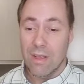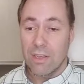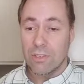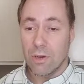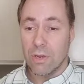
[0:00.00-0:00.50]

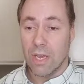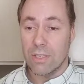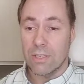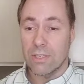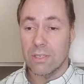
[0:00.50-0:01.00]
So
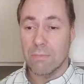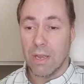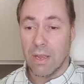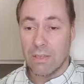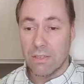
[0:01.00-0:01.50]
guys, this is my
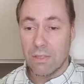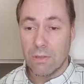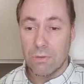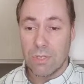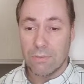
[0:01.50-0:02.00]

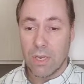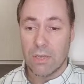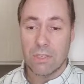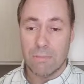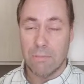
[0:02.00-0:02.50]
exclusive
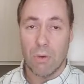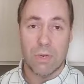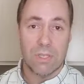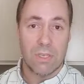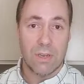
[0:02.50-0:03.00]
custom
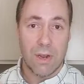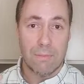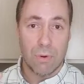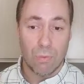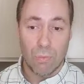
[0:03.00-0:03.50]
bonus
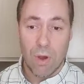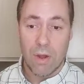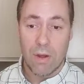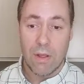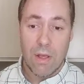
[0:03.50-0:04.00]
number
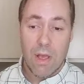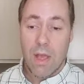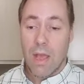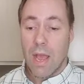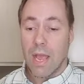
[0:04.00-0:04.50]
1,
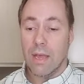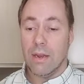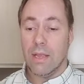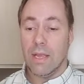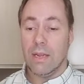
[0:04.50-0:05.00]

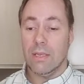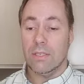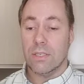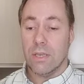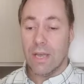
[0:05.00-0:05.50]
and it
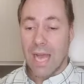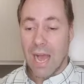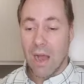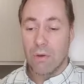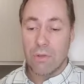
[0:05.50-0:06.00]
is
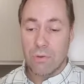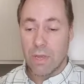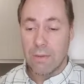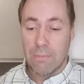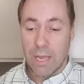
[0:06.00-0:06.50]
how you
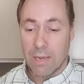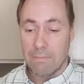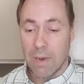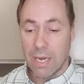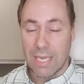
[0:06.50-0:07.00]
can make
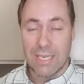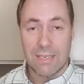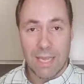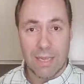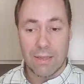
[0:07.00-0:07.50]
money
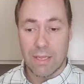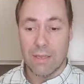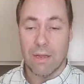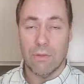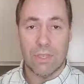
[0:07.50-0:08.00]
daily.
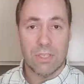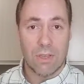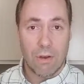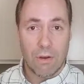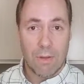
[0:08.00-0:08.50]
Now this is
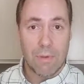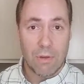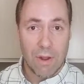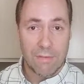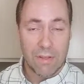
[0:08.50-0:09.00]
all
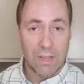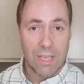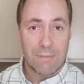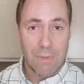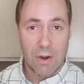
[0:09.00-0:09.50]
about
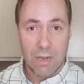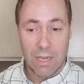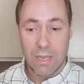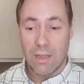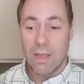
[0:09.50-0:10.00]
affiliate
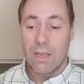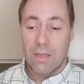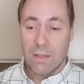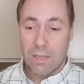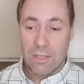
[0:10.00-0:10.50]
marketing.
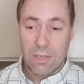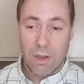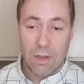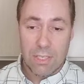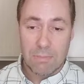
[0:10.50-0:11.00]
This
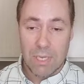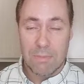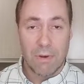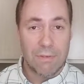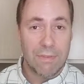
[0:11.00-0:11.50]
cost me
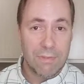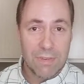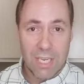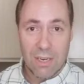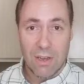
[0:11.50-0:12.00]
about
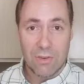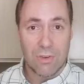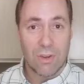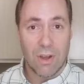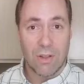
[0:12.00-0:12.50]

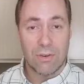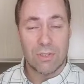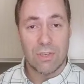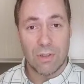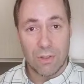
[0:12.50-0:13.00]
$1,500
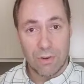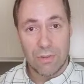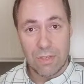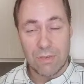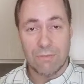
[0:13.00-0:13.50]
to learn
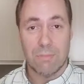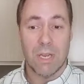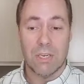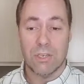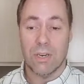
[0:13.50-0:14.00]
this
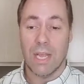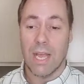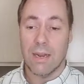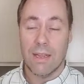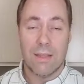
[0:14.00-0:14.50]
information,
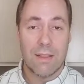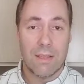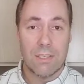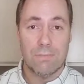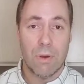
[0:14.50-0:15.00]
and in
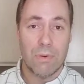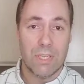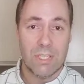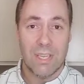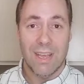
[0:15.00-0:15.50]
this
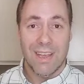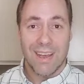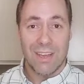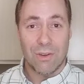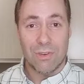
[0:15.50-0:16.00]
bonus
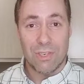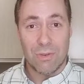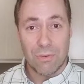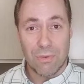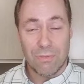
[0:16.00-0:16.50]
I go
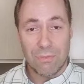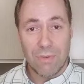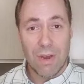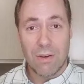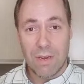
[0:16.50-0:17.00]
into
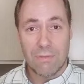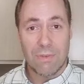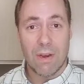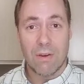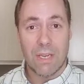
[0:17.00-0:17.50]

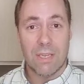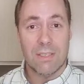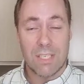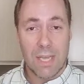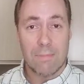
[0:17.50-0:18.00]
very
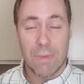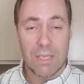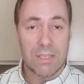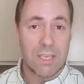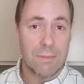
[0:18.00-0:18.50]

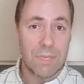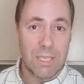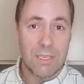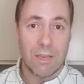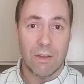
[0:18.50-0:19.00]
step-by-step
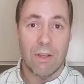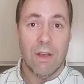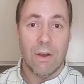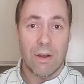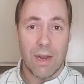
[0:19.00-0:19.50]
detail
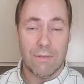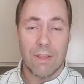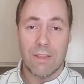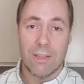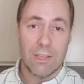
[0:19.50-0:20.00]
on
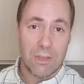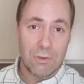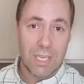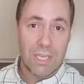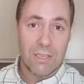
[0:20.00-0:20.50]
everything that you
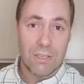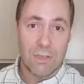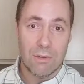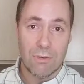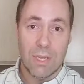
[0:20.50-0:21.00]
need to
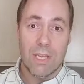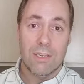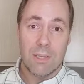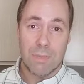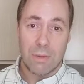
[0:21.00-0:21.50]
do
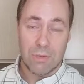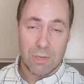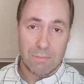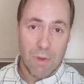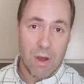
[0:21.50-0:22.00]
to be able to
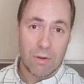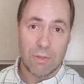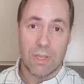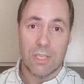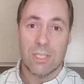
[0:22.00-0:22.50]
model
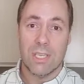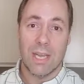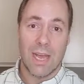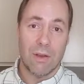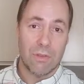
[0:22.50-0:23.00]
this and
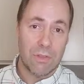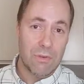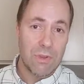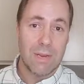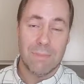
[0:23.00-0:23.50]
how
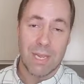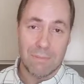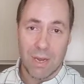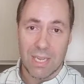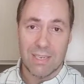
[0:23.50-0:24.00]
you can make
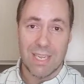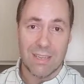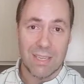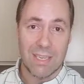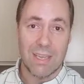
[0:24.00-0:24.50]
money
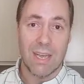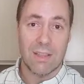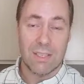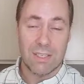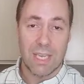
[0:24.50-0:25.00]
daily at
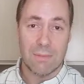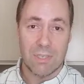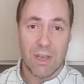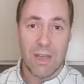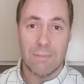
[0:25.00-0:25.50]
the same time.